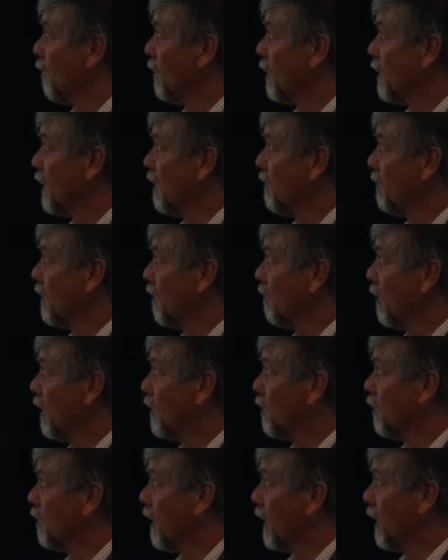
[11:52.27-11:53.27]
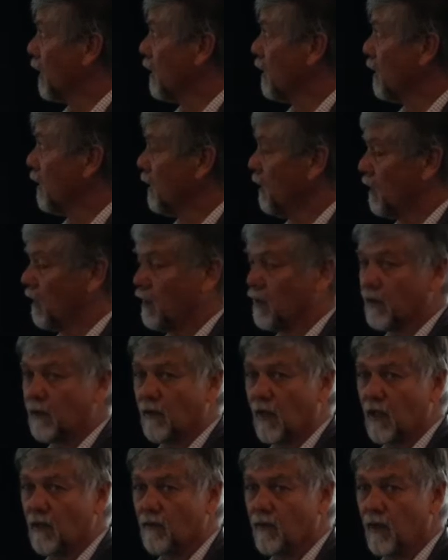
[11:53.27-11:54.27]
There's even a record out here in the
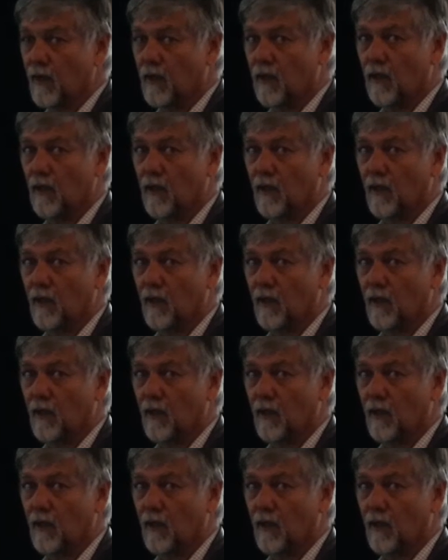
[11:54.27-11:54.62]
Great Vic,